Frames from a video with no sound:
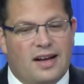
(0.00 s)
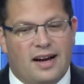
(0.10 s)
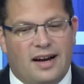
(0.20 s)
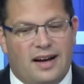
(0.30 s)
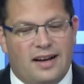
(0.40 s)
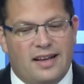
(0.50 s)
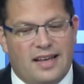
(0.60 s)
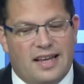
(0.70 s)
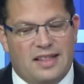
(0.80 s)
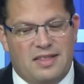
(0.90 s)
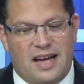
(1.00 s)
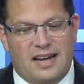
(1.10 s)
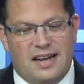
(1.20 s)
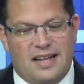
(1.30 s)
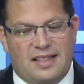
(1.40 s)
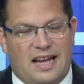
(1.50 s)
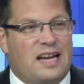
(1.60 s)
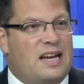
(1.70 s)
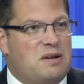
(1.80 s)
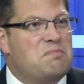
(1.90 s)
then
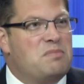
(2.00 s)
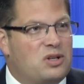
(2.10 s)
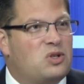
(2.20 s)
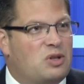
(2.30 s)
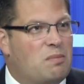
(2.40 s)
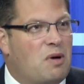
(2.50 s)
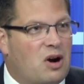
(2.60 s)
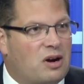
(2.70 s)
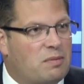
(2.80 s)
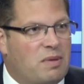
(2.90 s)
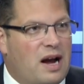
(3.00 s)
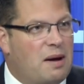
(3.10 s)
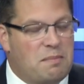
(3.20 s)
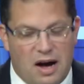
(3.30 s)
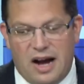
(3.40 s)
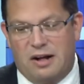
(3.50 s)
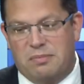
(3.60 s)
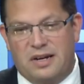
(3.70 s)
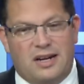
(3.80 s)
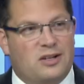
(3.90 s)
it missed the mark by a mile,
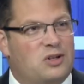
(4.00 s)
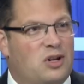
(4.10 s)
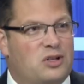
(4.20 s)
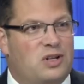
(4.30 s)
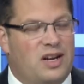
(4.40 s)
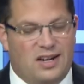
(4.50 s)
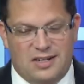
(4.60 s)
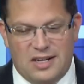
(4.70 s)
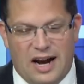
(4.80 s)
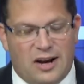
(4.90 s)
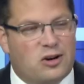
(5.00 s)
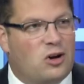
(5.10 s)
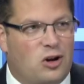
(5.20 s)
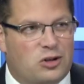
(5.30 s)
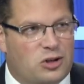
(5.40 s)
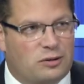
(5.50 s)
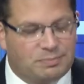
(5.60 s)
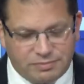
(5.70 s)
because there's an entire culture